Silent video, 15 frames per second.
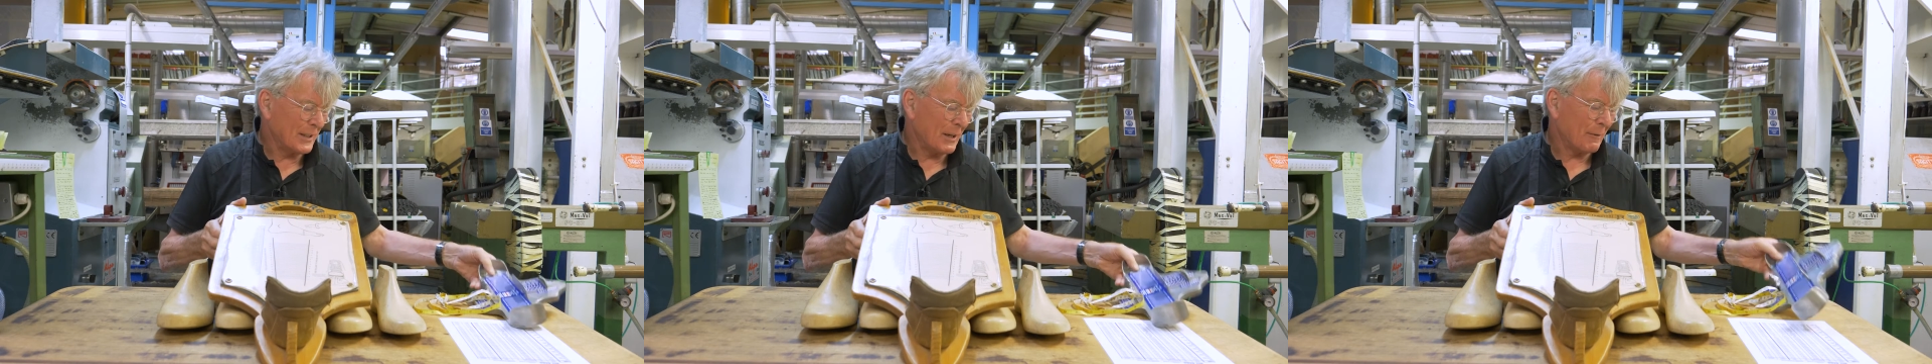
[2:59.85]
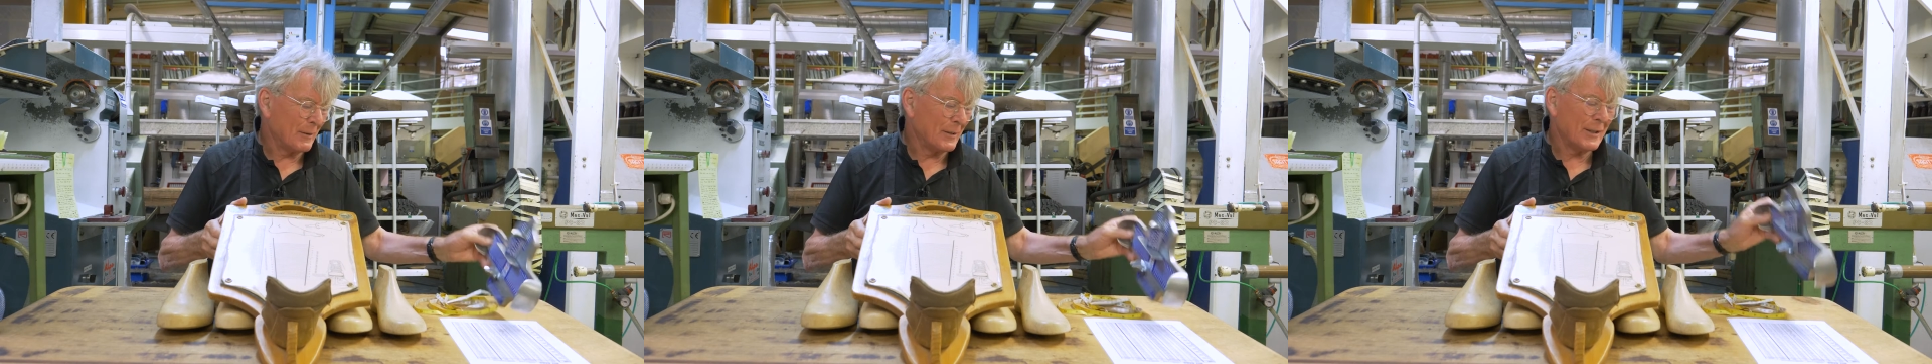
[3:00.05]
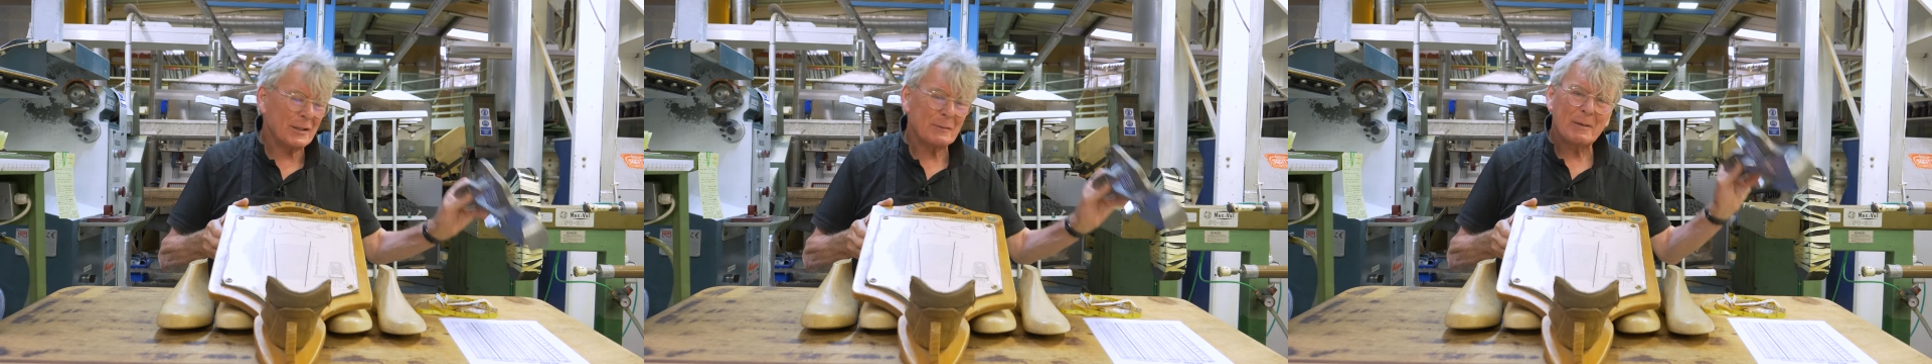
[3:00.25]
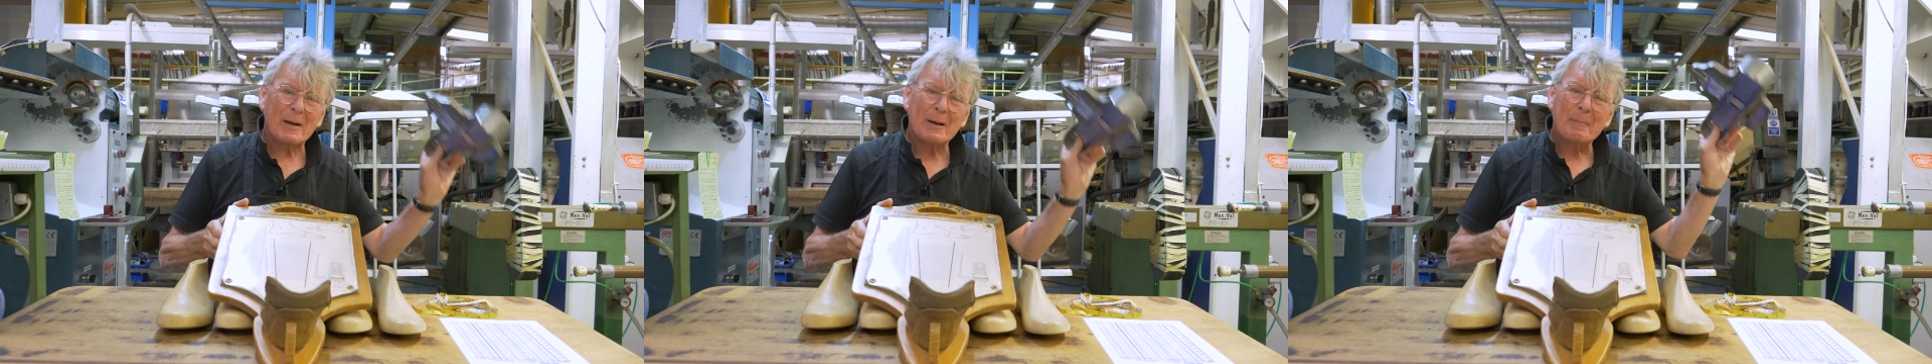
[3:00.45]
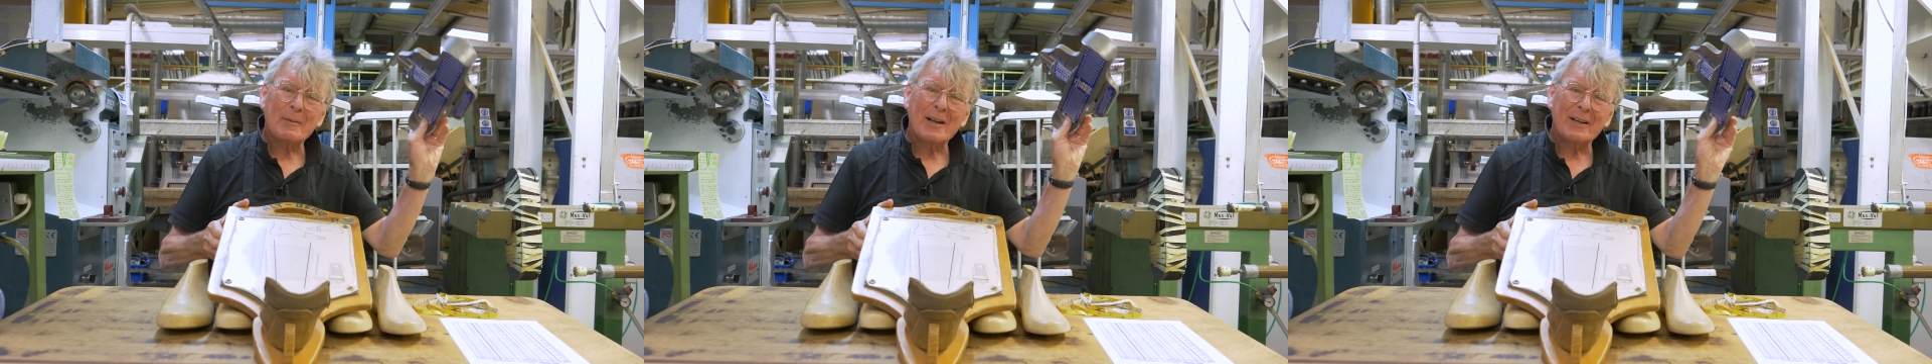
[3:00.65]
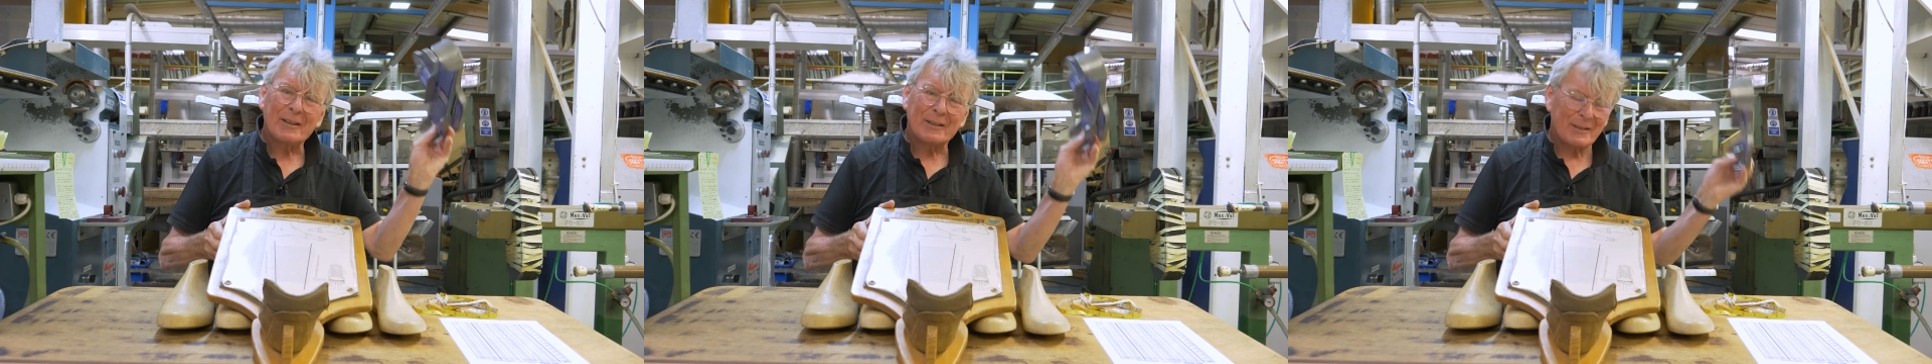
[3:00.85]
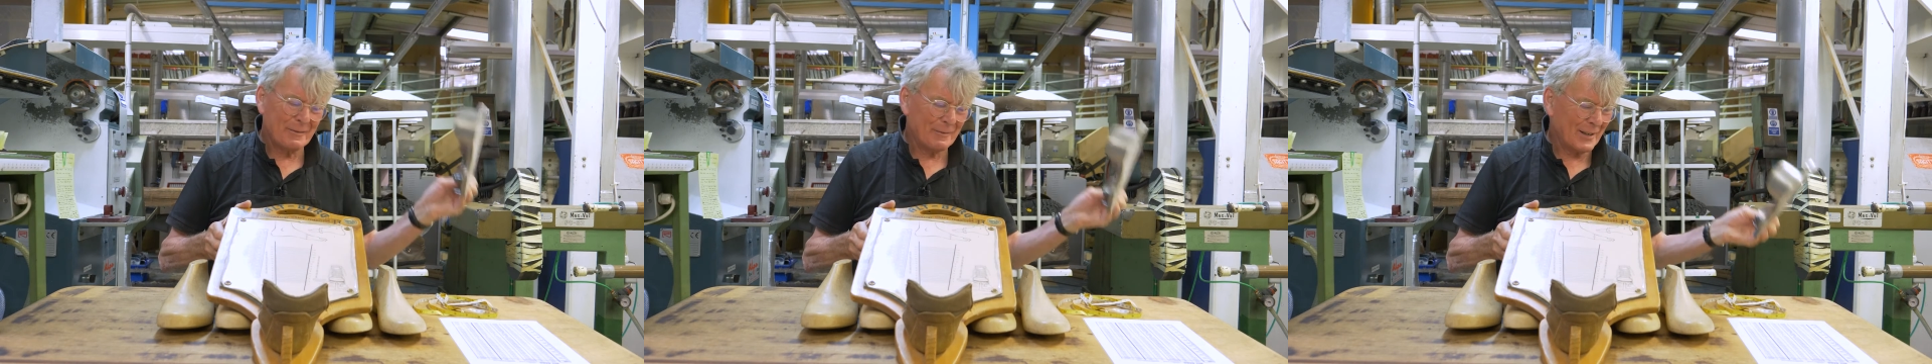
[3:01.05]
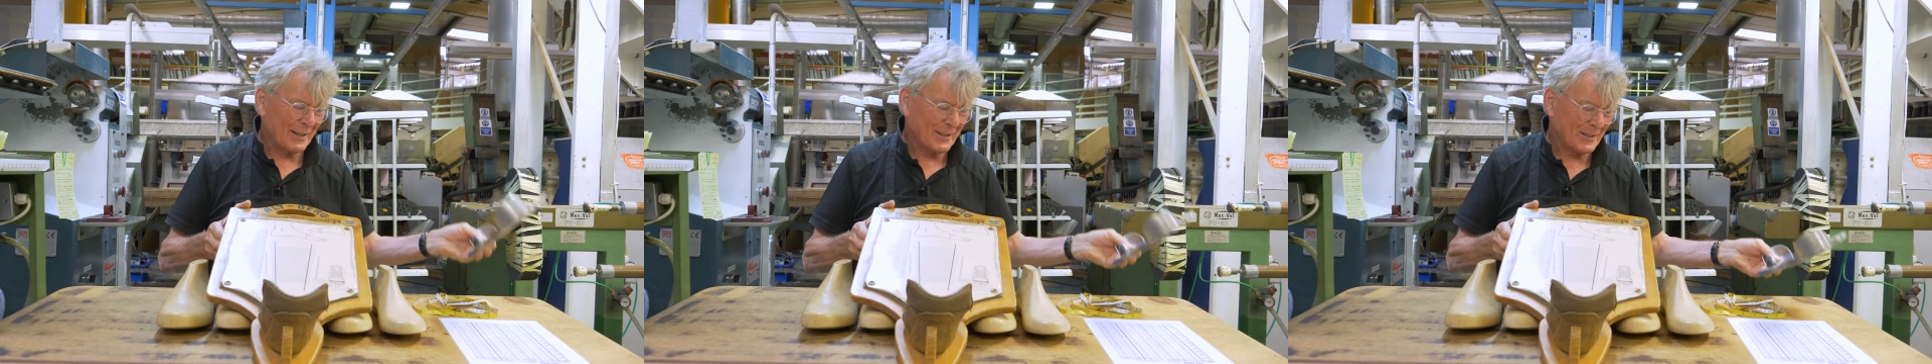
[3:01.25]
nowadays by a Brannock
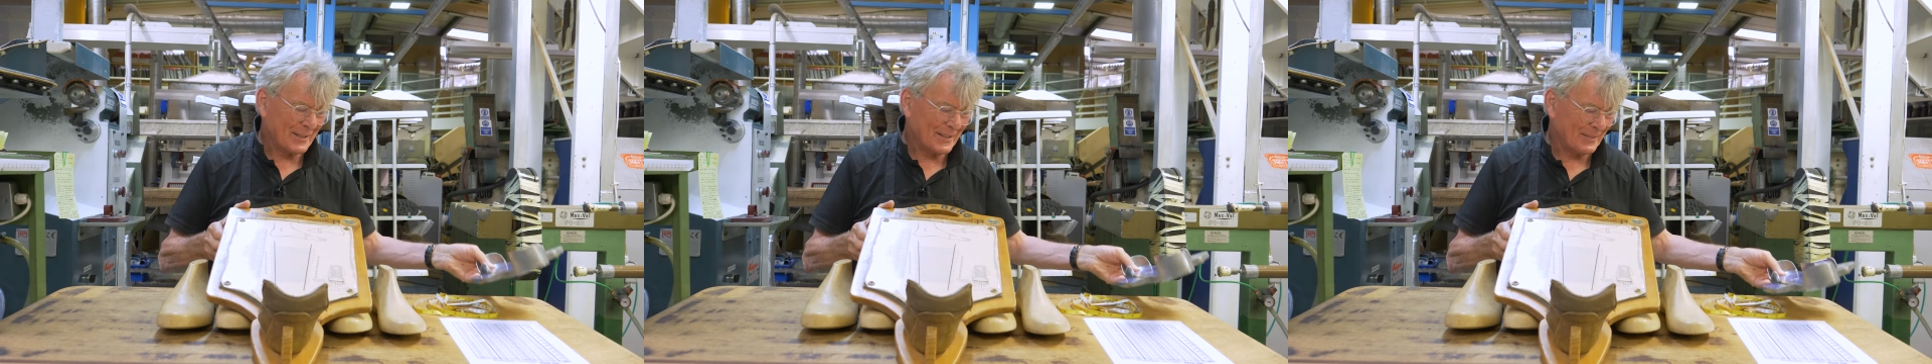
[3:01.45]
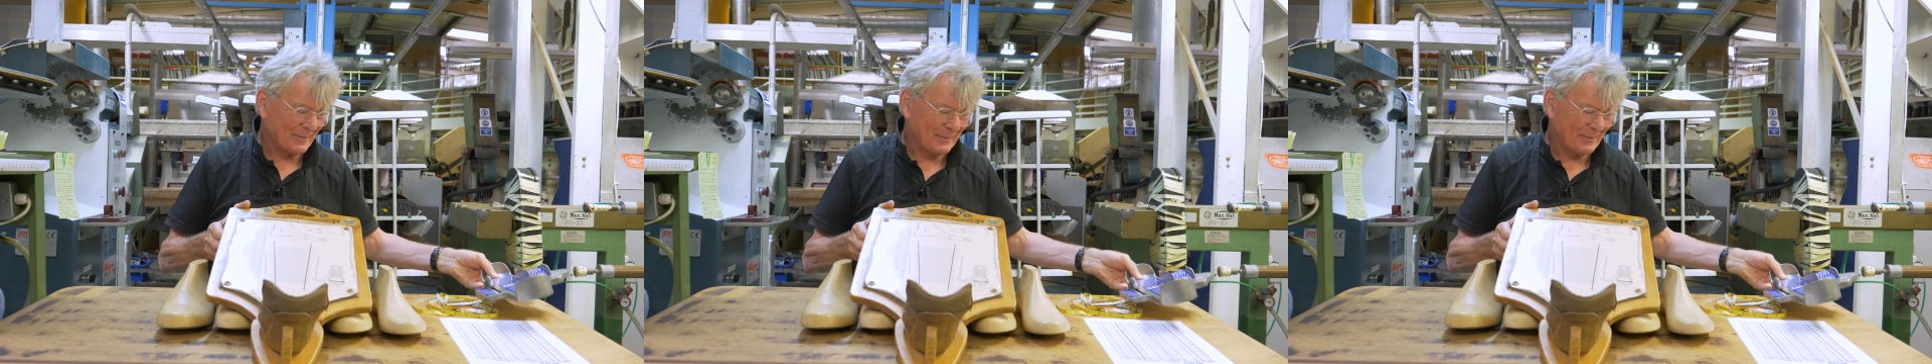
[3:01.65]
device,